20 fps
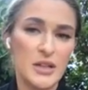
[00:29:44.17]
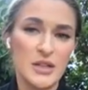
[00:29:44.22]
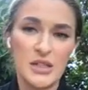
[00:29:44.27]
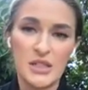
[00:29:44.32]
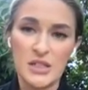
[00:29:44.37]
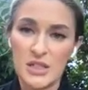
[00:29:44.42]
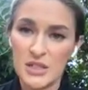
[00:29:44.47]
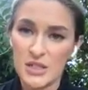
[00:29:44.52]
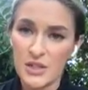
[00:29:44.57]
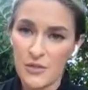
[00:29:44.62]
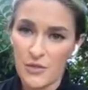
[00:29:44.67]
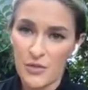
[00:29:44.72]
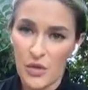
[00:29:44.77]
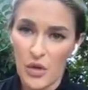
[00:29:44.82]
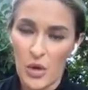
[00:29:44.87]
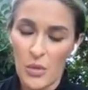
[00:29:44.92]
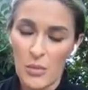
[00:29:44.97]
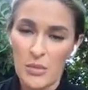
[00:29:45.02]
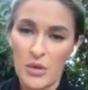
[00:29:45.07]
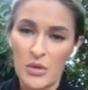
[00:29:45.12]
This is a
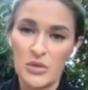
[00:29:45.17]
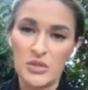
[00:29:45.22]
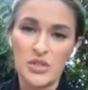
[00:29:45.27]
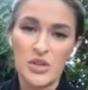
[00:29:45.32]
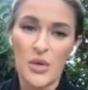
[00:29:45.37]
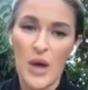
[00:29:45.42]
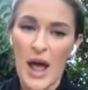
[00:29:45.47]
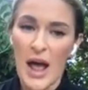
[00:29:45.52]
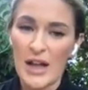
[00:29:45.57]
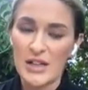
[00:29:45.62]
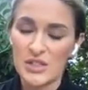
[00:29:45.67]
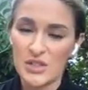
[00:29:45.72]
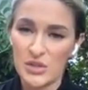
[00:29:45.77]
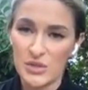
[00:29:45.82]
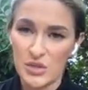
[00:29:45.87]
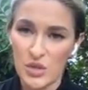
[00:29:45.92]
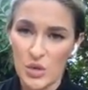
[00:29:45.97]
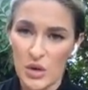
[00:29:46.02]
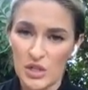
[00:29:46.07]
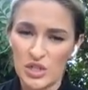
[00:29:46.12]
full moon to ask
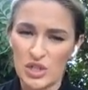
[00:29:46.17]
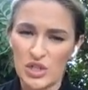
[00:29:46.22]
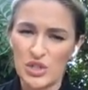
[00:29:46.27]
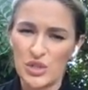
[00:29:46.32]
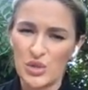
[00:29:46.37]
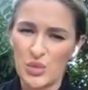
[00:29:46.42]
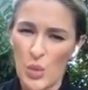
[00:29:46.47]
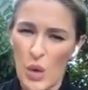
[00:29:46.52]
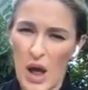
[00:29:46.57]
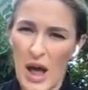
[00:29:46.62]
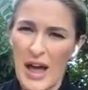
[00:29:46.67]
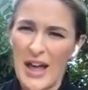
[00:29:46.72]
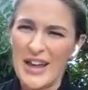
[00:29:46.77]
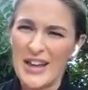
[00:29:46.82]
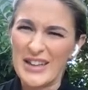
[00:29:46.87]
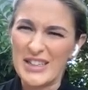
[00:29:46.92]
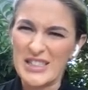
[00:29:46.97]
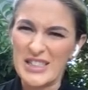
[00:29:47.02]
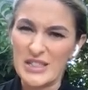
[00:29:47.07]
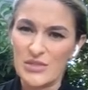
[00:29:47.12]
those questions why
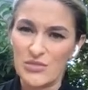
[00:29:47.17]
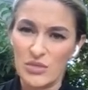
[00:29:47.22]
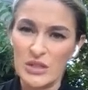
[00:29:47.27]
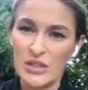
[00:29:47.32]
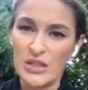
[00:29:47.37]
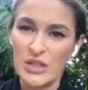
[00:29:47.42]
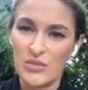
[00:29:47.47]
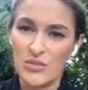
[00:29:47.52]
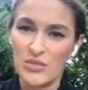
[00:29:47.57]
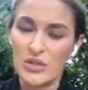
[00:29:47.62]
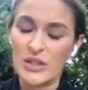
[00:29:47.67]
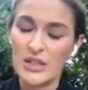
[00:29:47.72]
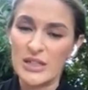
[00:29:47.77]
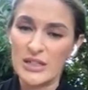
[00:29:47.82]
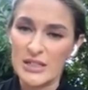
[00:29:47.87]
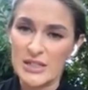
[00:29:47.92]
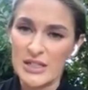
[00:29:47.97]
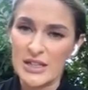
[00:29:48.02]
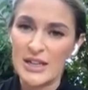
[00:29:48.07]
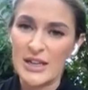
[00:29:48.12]
and to really, really
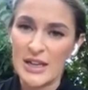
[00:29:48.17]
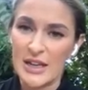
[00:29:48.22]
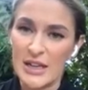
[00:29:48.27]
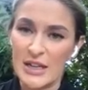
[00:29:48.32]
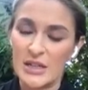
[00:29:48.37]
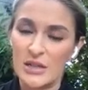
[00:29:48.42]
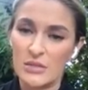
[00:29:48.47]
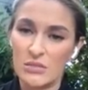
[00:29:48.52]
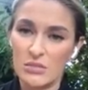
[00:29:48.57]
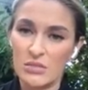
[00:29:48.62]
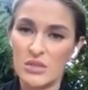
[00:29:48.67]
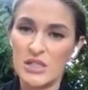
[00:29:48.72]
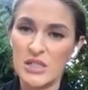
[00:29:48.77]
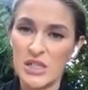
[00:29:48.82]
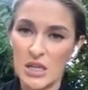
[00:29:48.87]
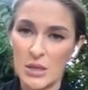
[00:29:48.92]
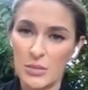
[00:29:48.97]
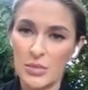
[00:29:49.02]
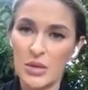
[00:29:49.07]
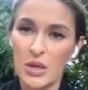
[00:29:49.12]
dig in
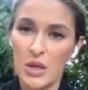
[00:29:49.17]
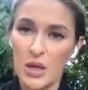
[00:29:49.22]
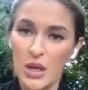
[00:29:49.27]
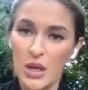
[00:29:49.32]
deep